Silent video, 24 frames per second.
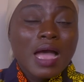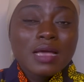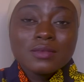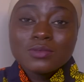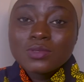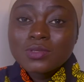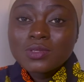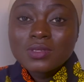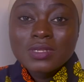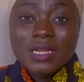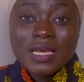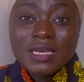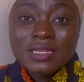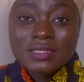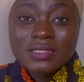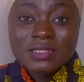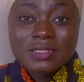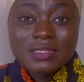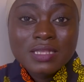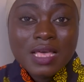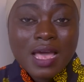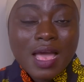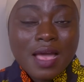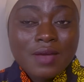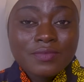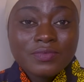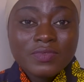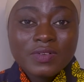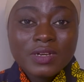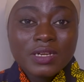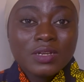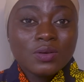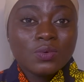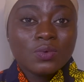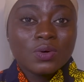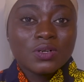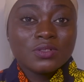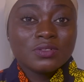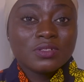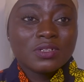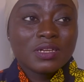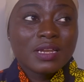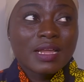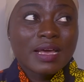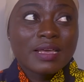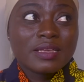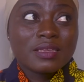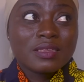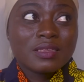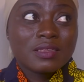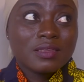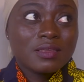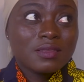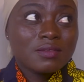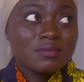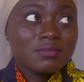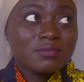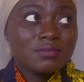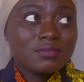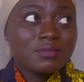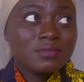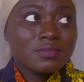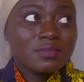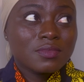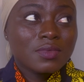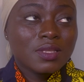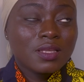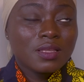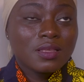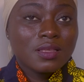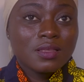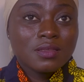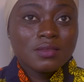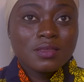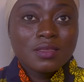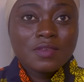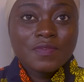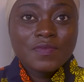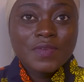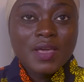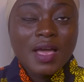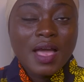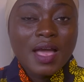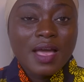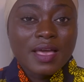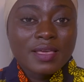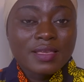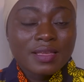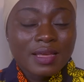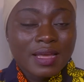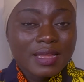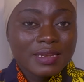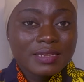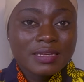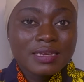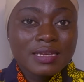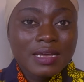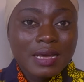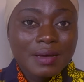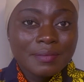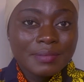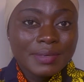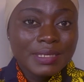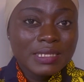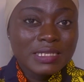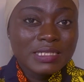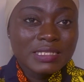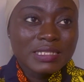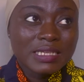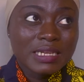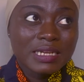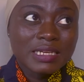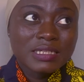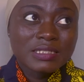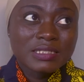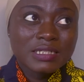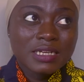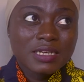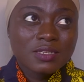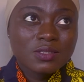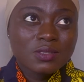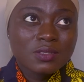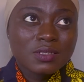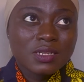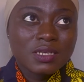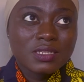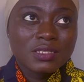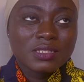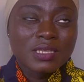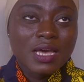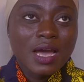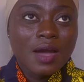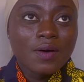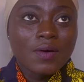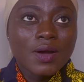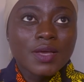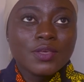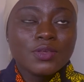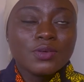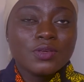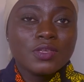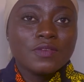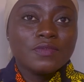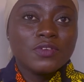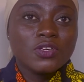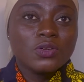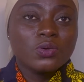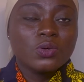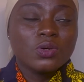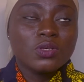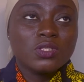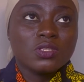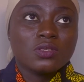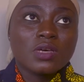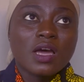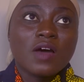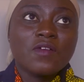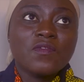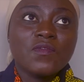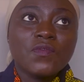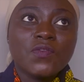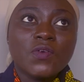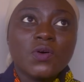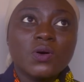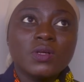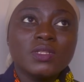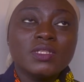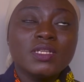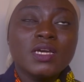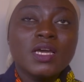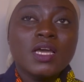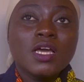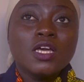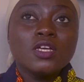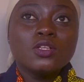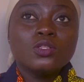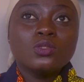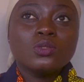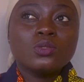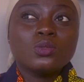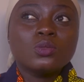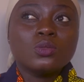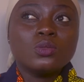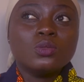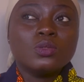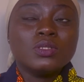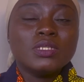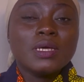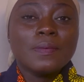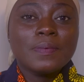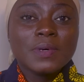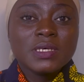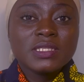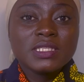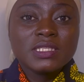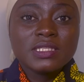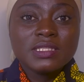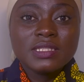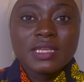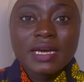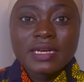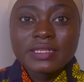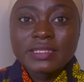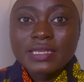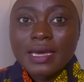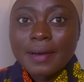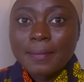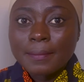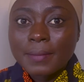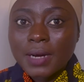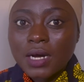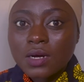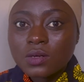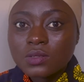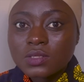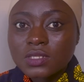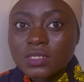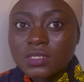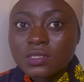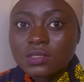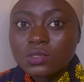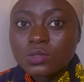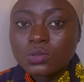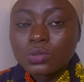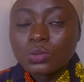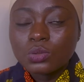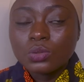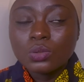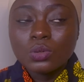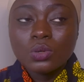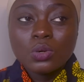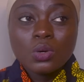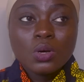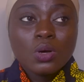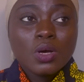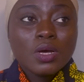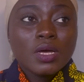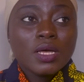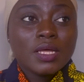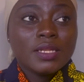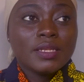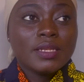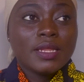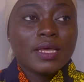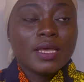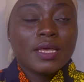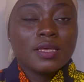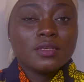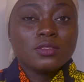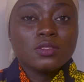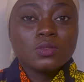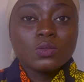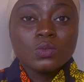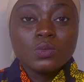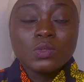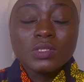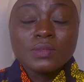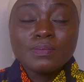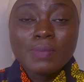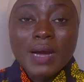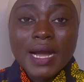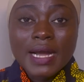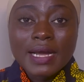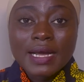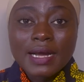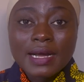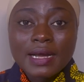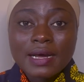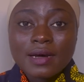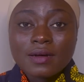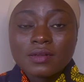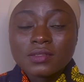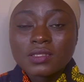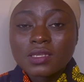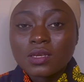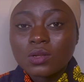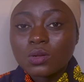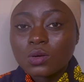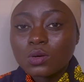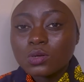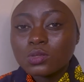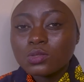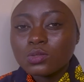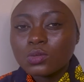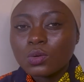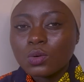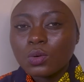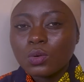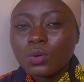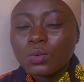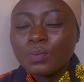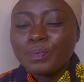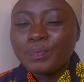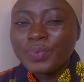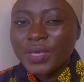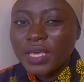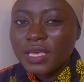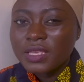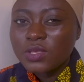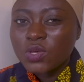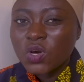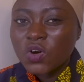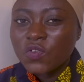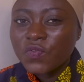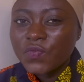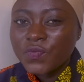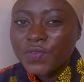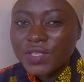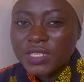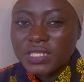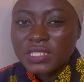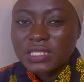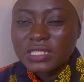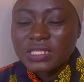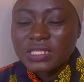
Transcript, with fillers: students are really wondering, like, if you are an incoming international student, how are you even going to afford to deposit that amount into the school's bank account and also pay your fees?